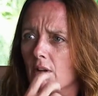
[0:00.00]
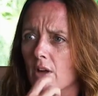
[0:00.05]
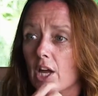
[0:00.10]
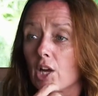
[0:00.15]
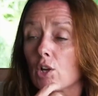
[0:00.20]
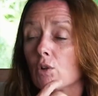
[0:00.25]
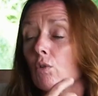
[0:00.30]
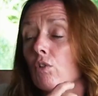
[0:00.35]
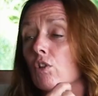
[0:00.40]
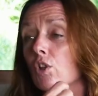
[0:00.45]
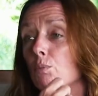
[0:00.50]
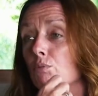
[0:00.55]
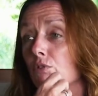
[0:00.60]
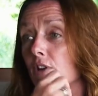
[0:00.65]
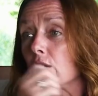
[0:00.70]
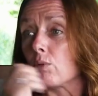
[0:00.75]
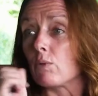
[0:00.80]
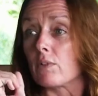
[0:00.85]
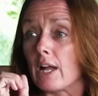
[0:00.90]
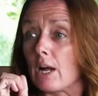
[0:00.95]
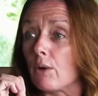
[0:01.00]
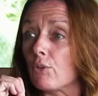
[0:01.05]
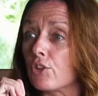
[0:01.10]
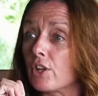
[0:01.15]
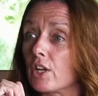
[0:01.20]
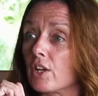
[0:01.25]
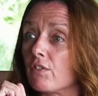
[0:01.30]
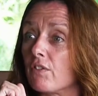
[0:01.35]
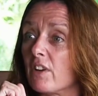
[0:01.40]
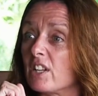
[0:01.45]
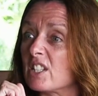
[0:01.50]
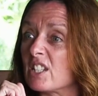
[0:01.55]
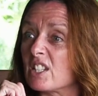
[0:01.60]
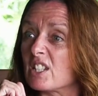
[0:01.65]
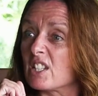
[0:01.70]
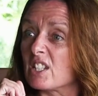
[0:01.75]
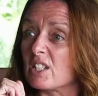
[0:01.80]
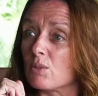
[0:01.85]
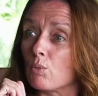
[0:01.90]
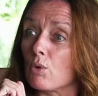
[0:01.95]
I could also breathe without it if I
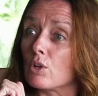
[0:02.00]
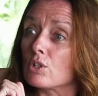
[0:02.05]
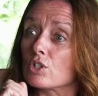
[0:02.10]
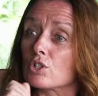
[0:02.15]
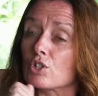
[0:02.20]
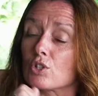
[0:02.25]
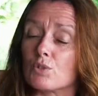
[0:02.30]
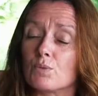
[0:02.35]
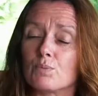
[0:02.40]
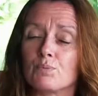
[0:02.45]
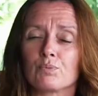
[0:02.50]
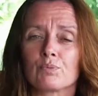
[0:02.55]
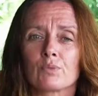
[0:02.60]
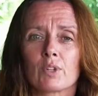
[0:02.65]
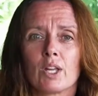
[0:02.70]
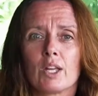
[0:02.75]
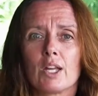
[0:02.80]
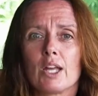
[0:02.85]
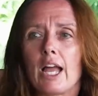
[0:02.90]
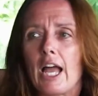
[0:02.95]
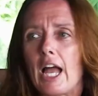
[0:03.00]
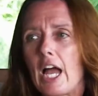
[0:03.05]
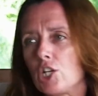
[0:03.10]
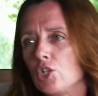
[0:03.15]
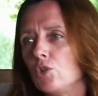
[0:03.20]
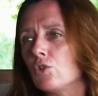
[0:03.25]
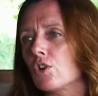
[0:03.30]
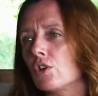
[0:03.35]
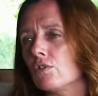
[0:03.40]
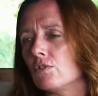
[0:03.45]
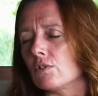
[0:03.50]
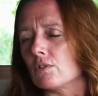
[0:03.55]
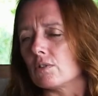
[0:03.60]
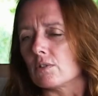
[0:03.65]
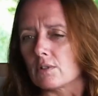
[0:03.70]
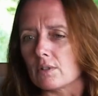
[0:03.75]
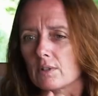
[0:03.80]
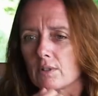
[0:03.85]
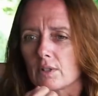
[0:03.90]
didn't want to. And you can